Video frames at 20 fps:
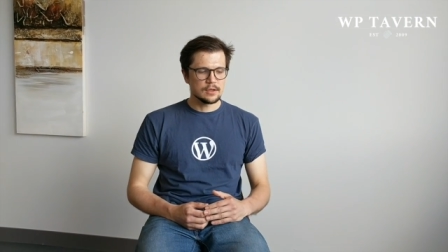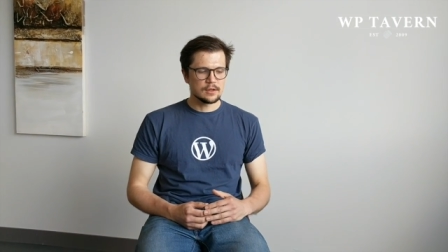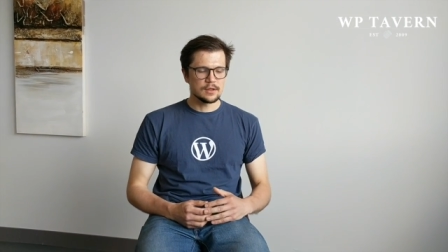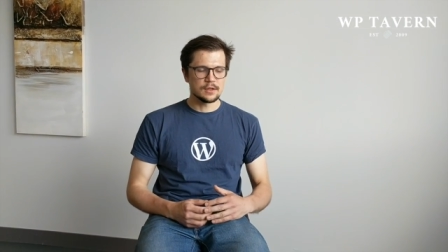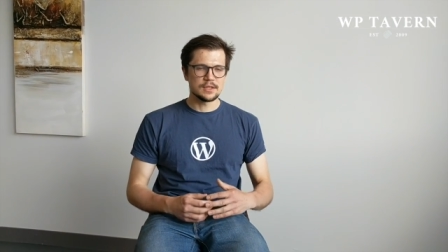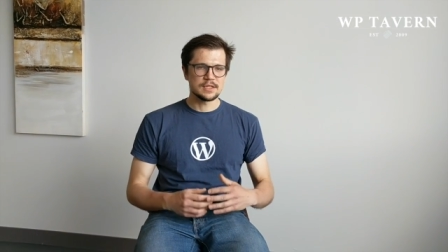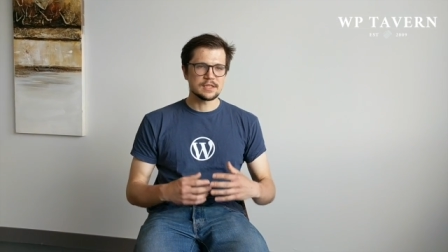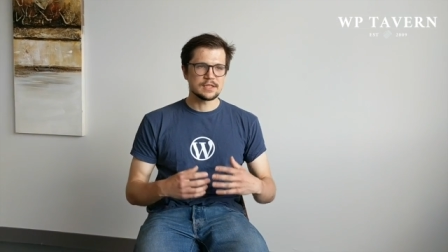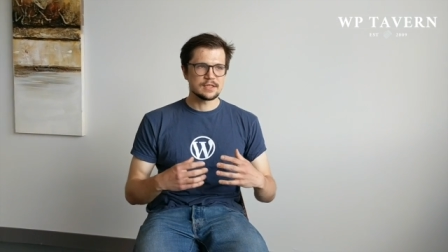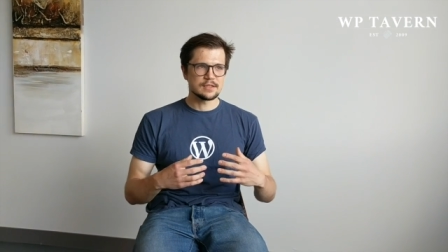
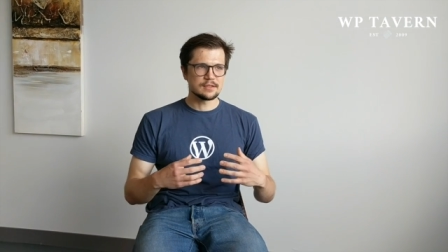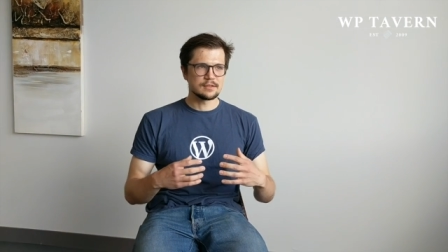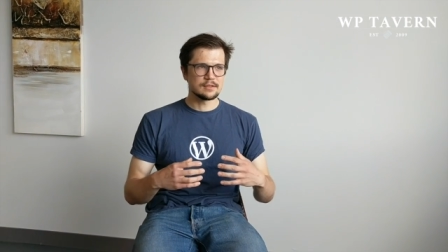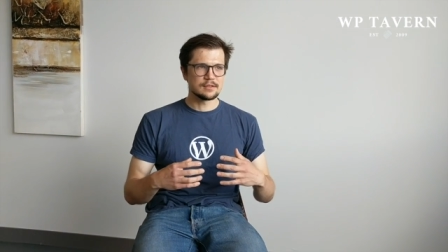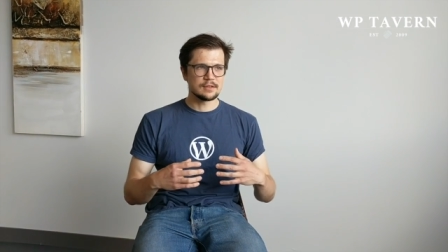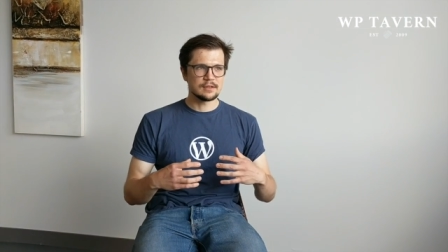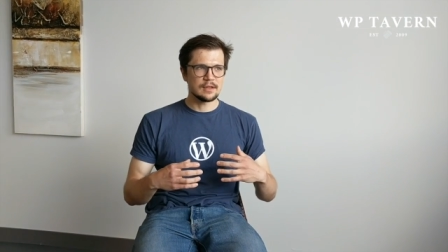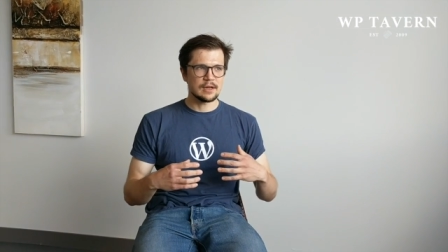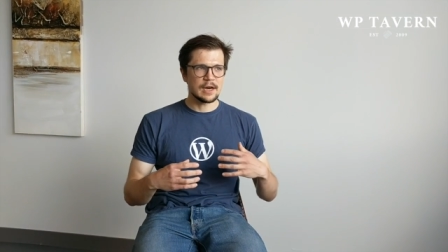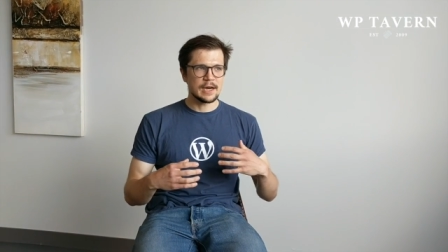this
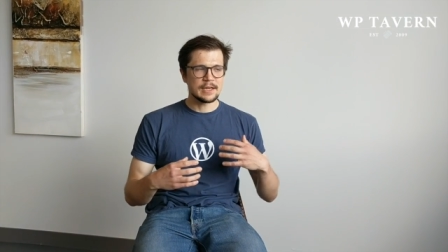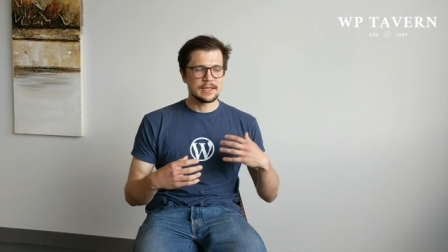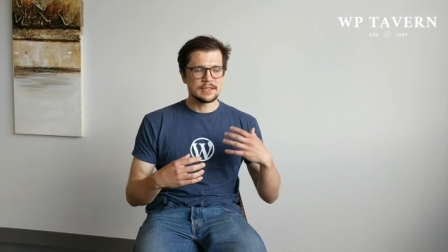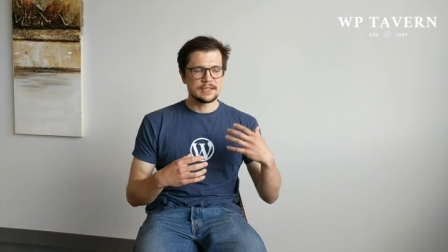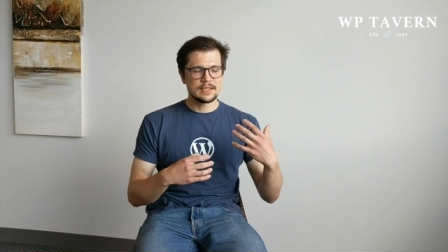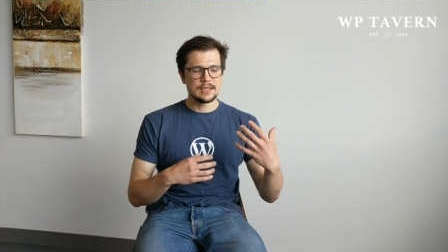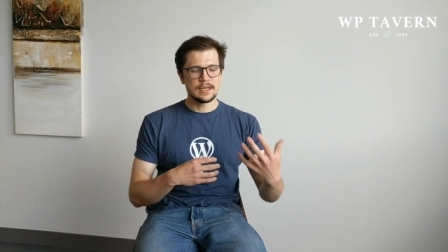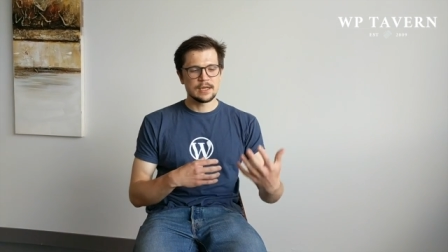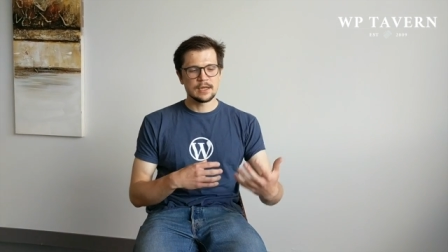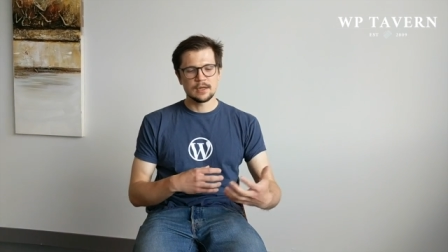
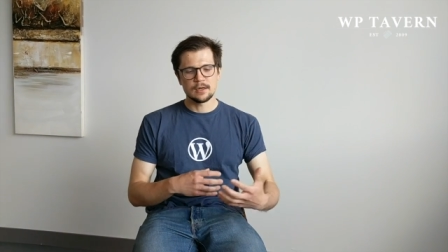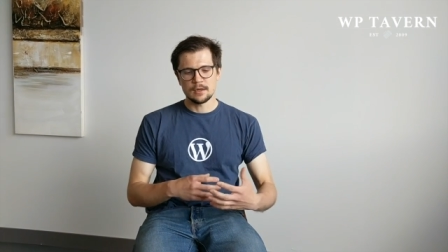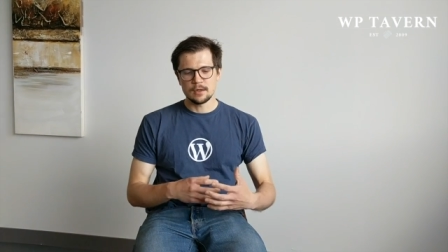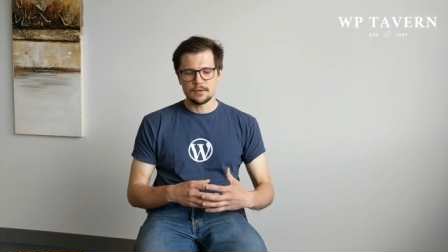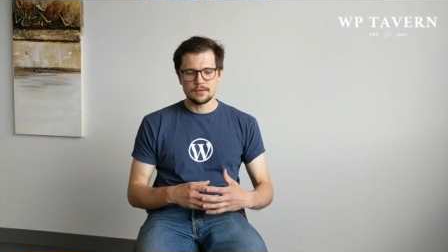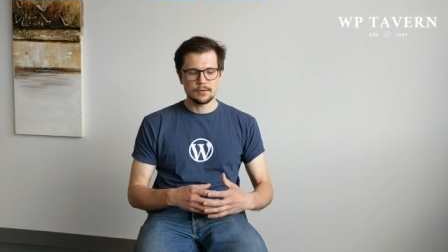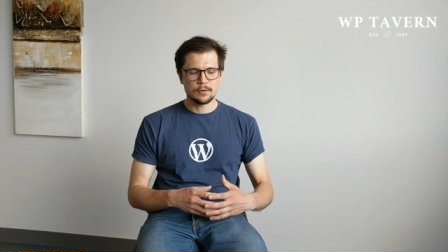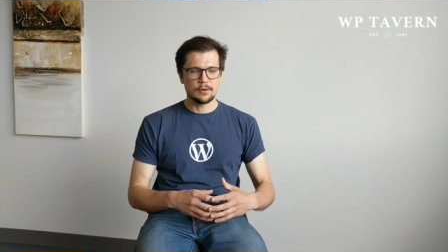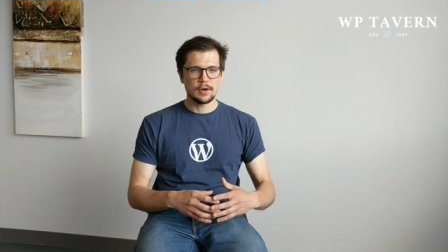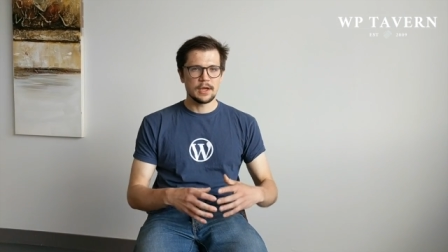idea
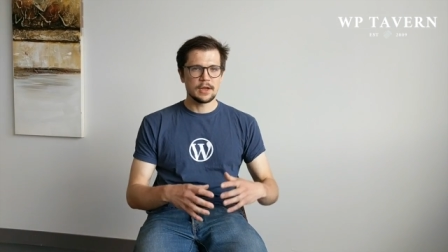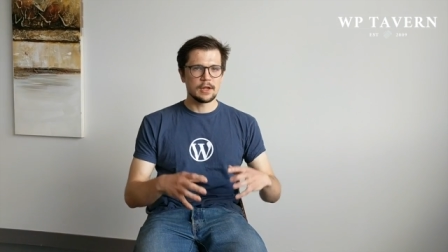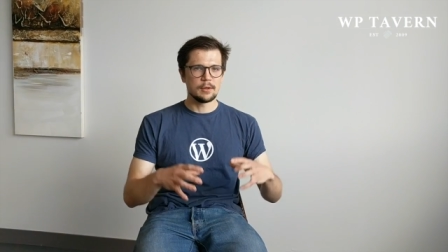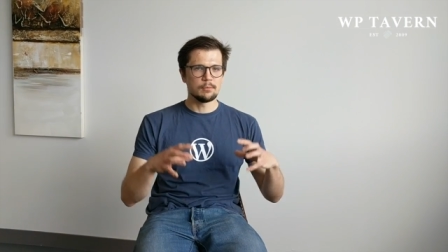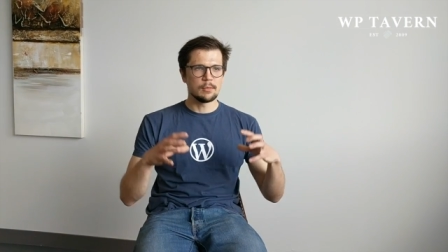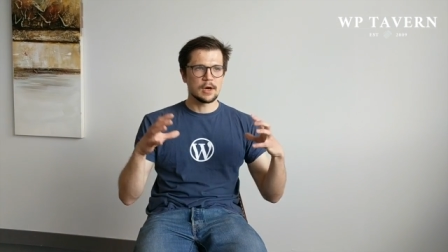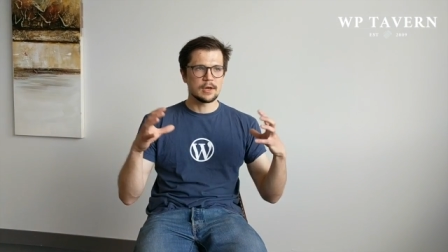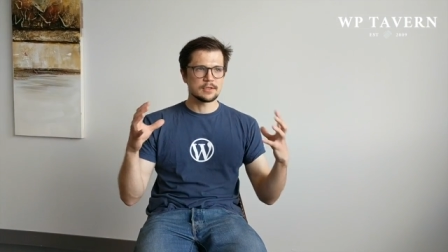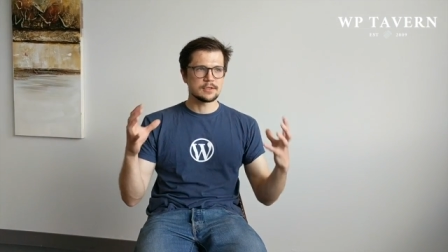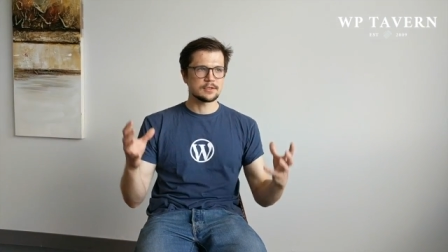of creating
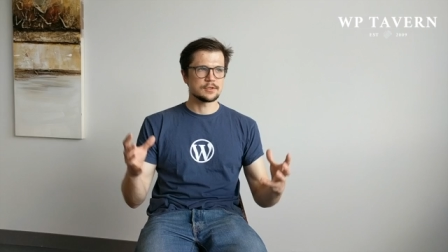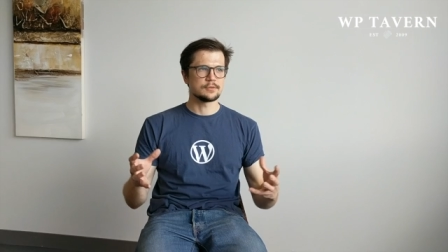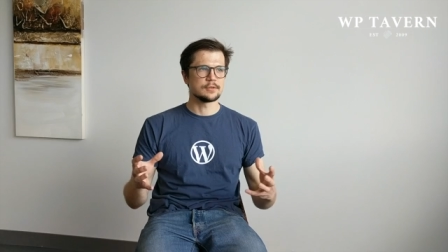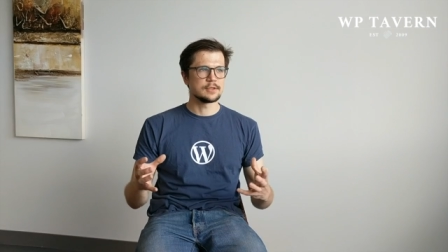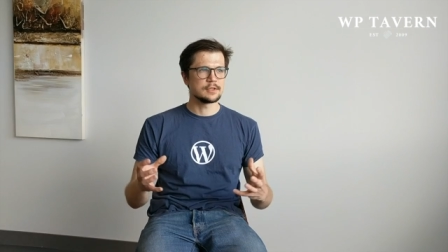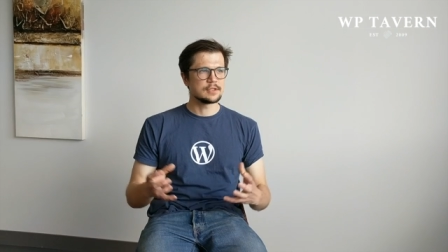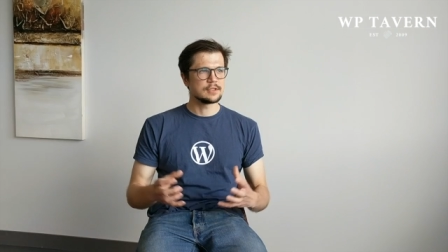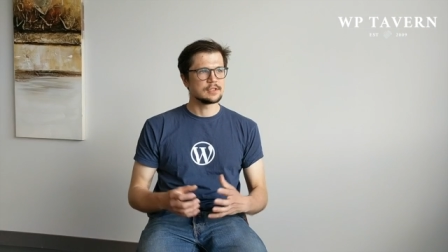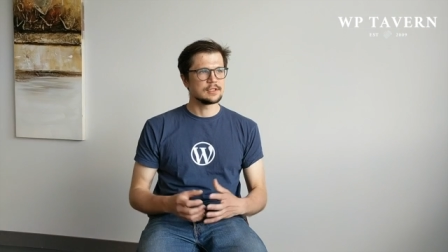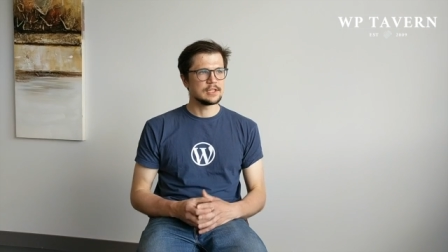
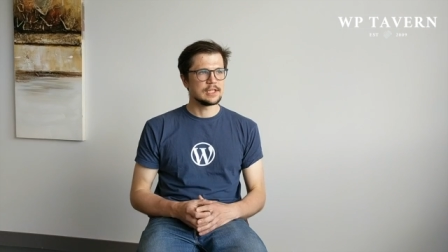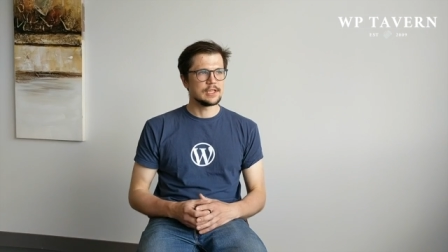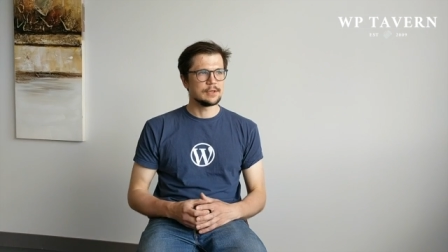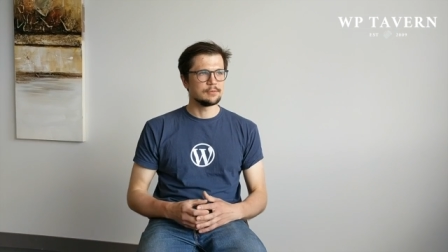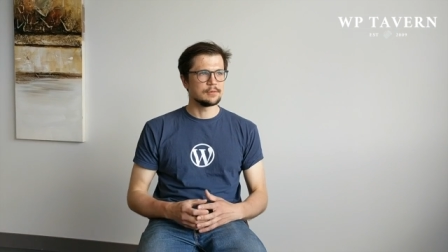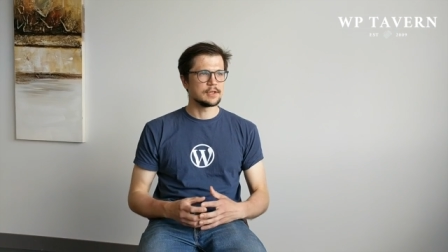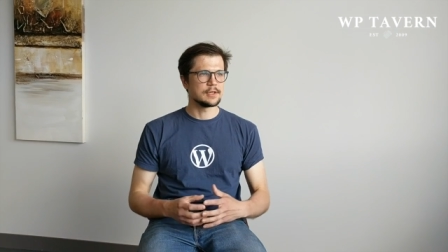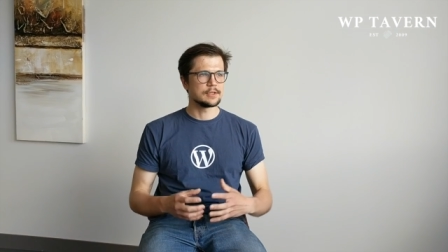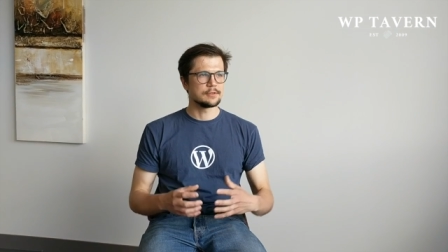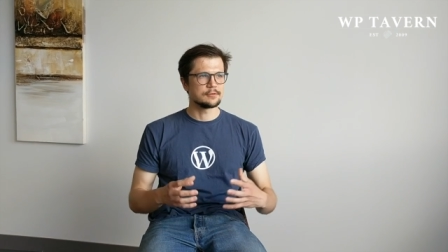monstrous theme
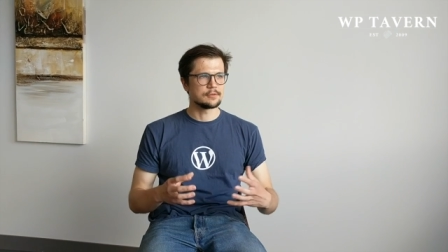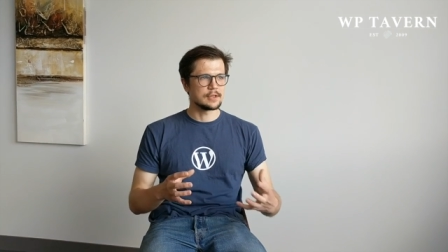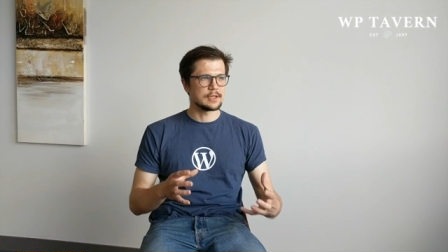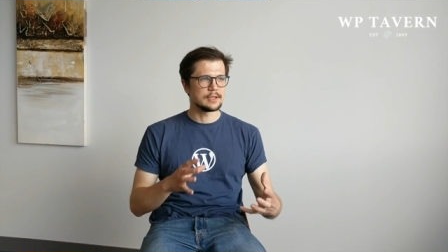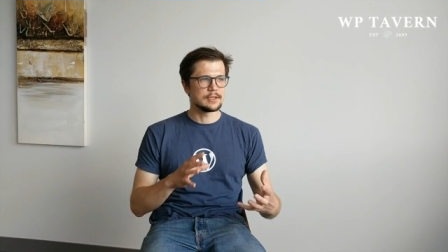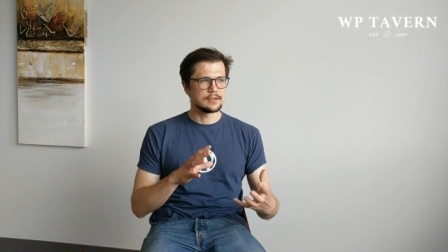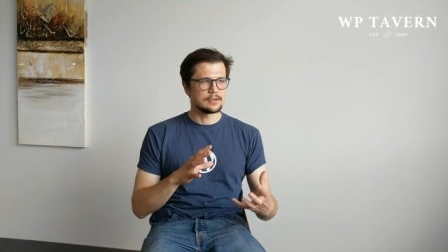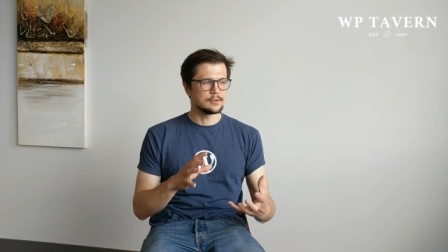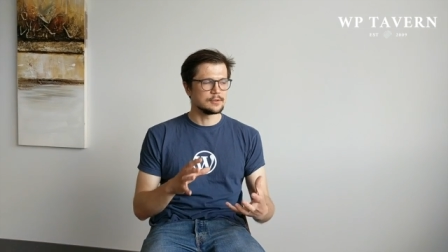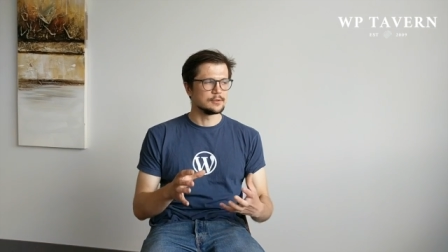that
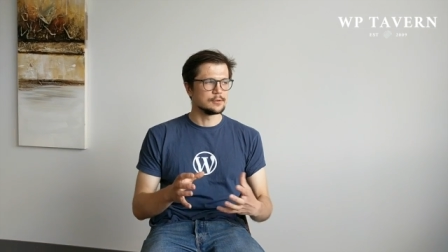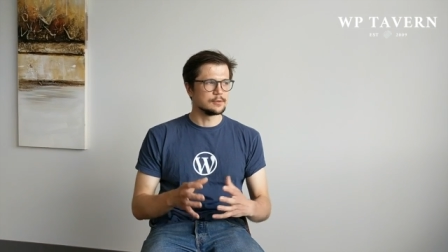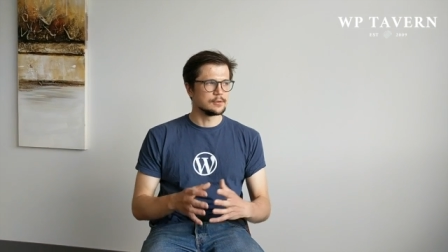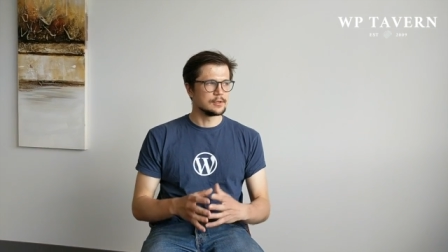tried to